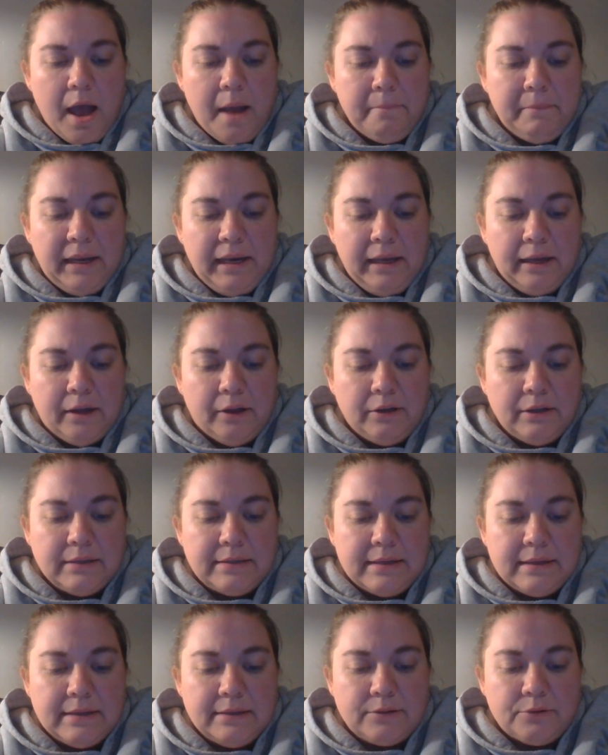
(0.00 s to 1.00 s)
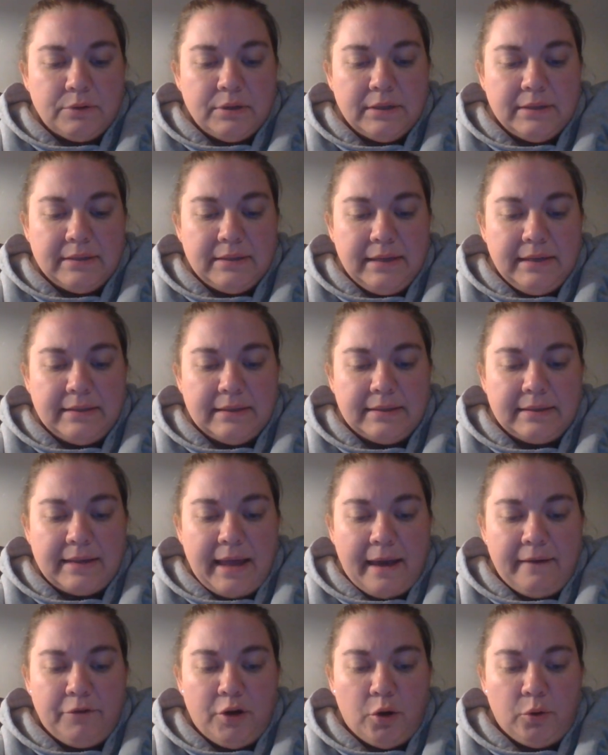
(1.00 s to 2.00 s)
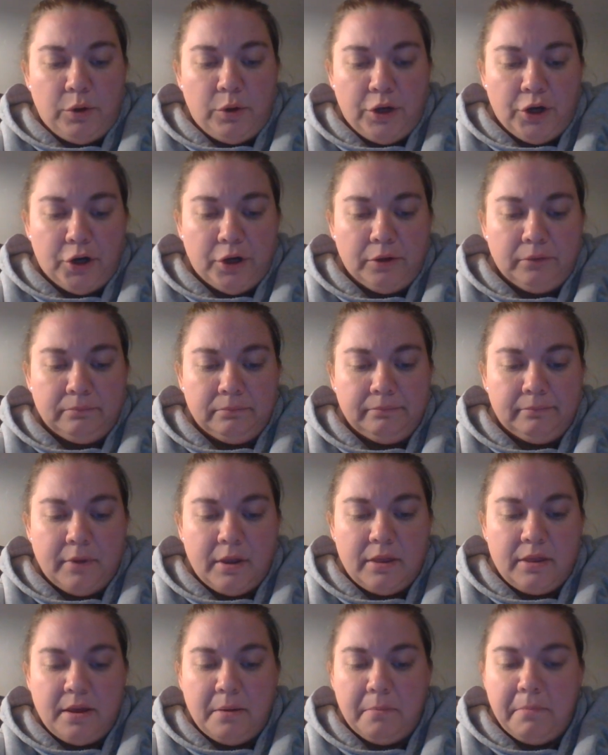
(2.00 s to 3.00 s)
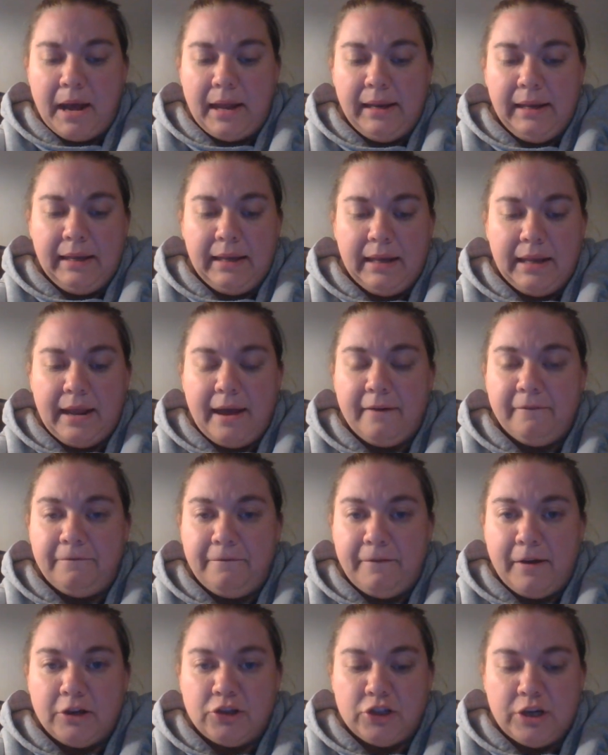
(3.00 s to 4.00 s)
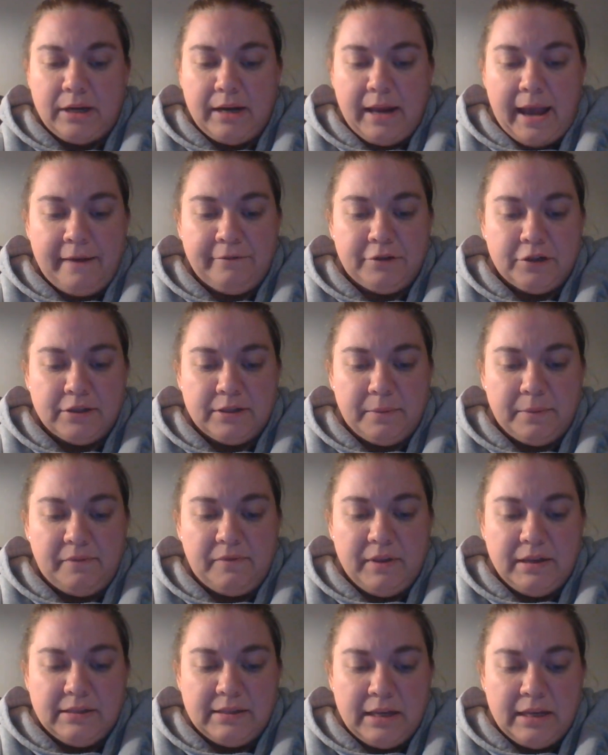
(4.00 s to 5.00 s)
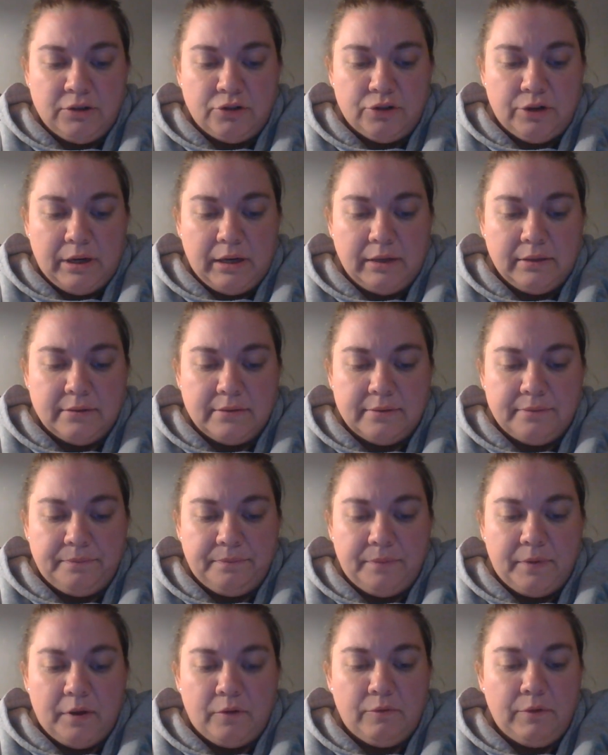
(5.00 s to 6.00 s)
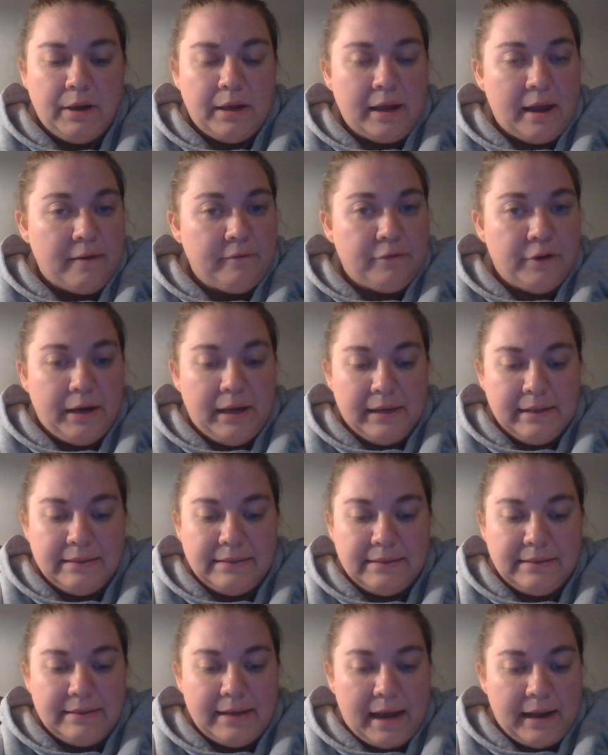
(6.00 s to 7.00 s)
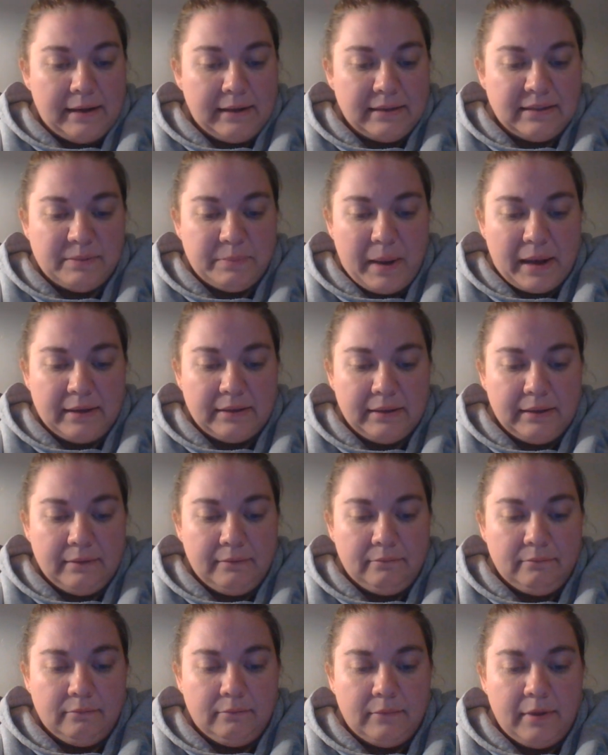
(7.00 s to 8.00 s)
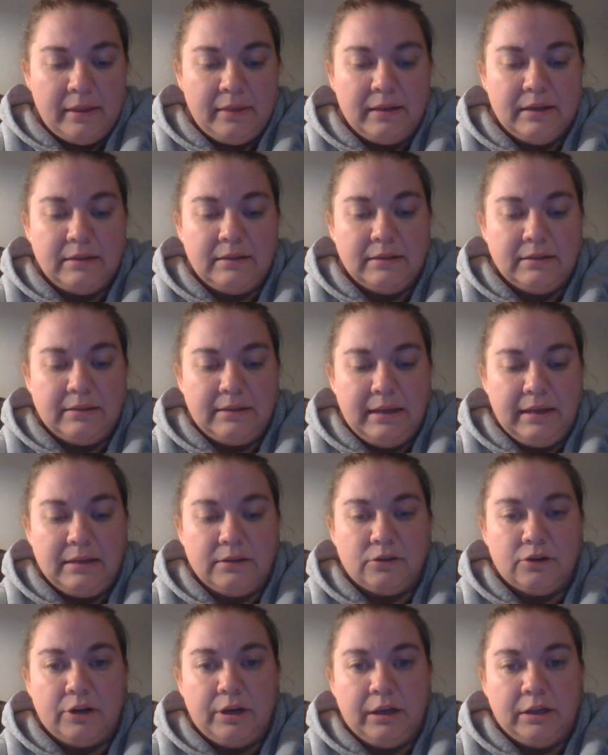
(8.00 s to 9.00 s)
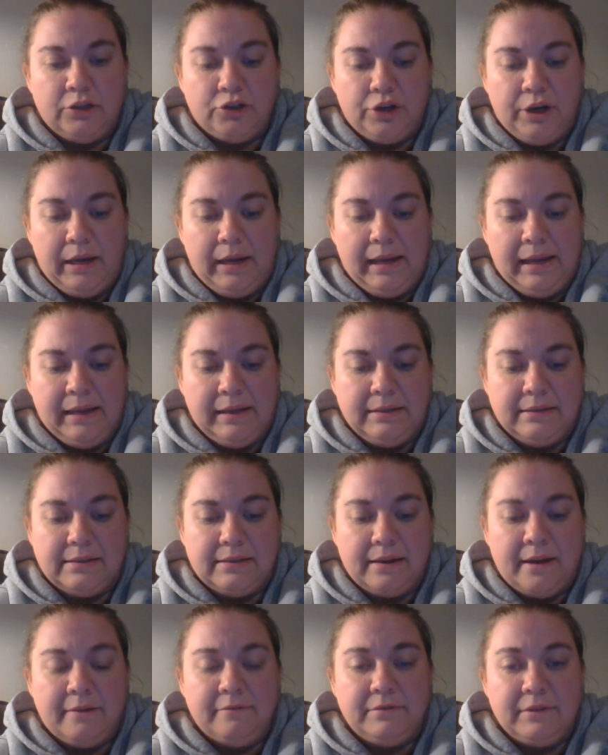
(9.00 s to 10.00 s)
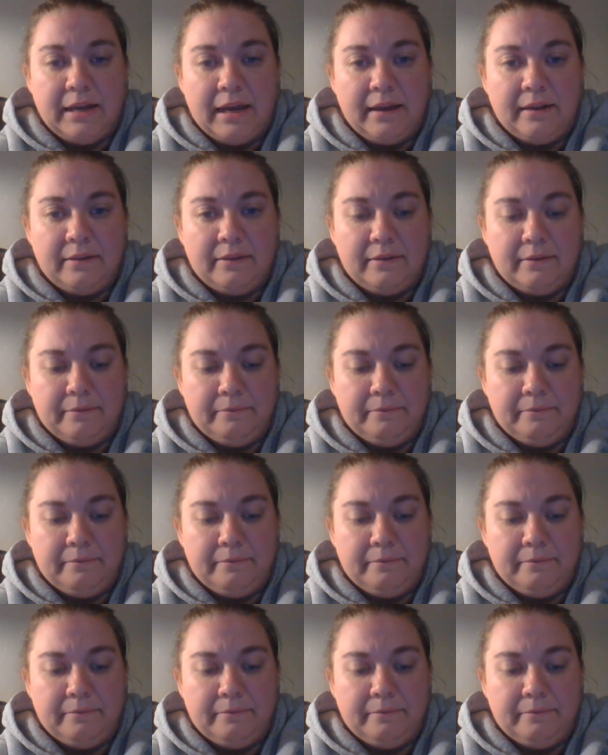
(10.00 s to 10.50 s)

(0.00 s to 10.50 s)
Many illnesses or diseases have no cure. The body cannot function after some of these injuries. Recovery is not expected, and the disease or injury ends of death.